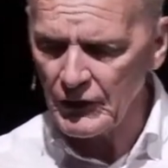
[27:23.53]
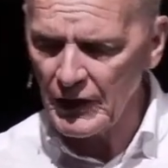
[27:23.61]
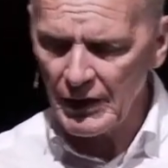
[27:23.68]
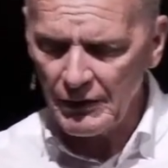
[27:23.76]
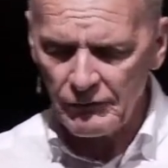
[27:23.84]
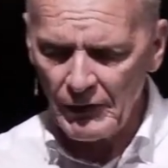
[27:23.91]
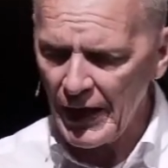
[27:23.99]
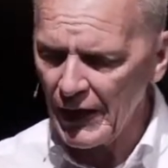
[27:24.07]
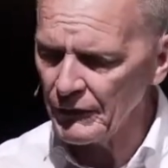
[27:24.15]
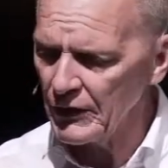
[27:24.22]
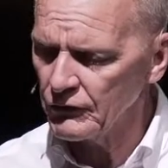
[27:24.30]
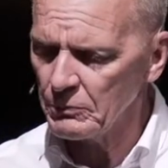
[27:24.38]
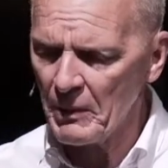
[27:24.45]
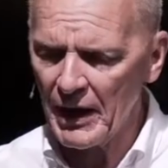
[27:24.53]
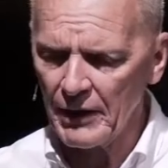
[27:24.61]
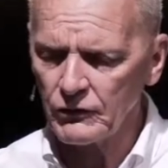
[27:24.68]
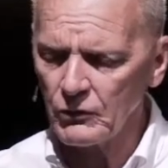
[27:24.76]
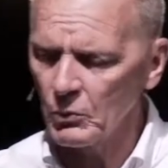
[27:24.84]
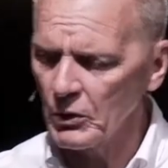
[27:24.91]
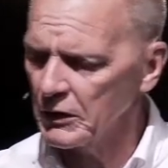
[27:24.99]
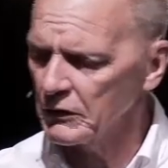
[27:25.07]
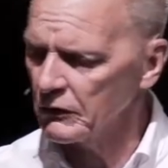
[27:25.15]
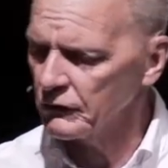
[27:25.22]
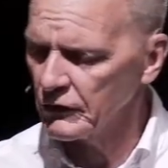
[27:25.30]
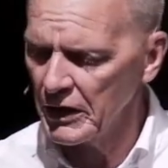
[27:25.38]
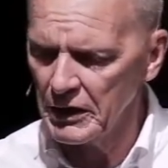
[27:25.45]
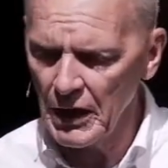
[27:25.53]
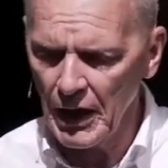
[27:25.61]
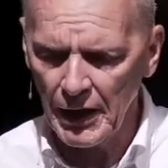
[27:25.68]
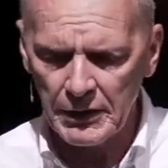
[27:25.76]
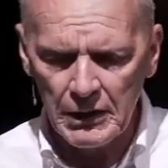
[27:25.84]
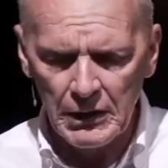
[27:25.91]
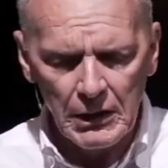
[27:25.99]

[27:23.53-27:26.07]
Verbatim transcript: that I've had this past week to say, God,